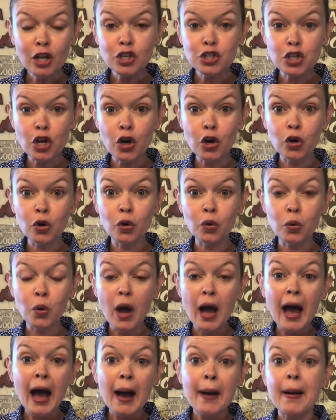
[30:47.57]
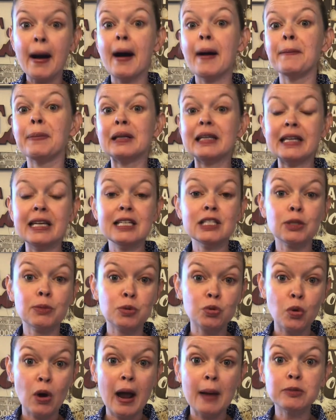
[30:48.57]
So please
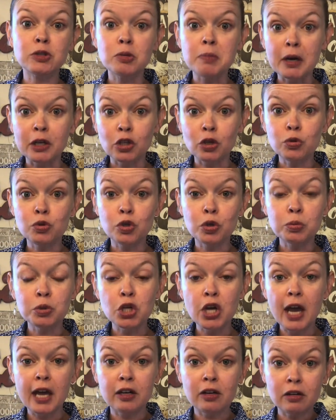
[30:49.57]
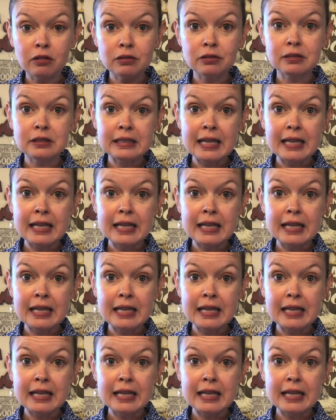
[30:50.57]
subscribe to my YouTube channel.